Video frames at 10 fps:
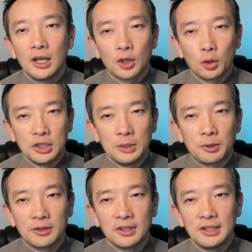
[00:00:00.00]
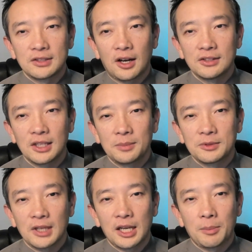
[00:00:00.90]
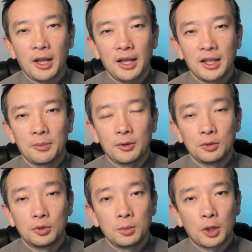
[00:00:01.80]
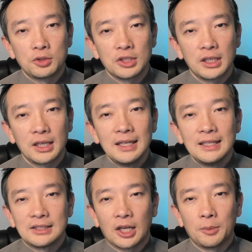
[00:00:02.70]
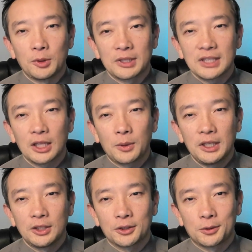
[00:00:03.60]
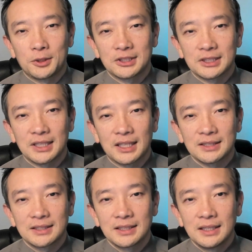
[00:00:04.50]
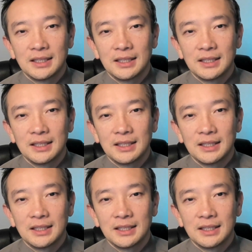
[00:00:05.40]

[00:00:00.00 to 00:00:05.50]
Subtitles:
Go deeper into these concepts and apply them through group coaching to help you accelerate your career success.